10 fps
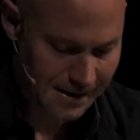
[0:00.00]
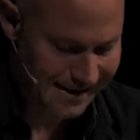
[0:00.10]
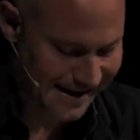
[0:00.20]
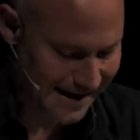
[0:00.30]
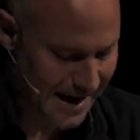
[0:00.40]

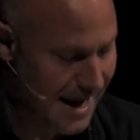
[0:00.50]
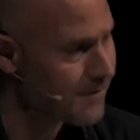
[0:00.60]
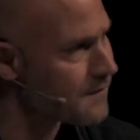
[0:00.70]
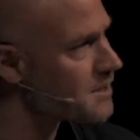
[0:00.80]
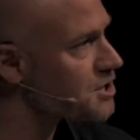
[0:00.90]
can
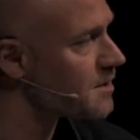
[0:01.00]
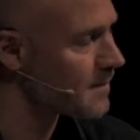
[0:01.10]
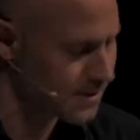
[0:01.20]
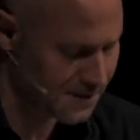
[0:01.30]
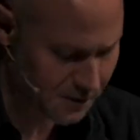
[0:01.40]
have
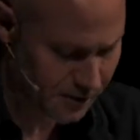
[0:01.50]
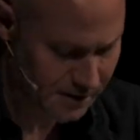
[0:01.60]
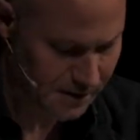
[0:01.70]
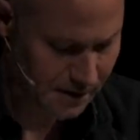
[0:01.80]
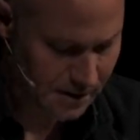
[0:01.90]
legitimate
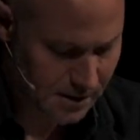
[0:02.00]
authority.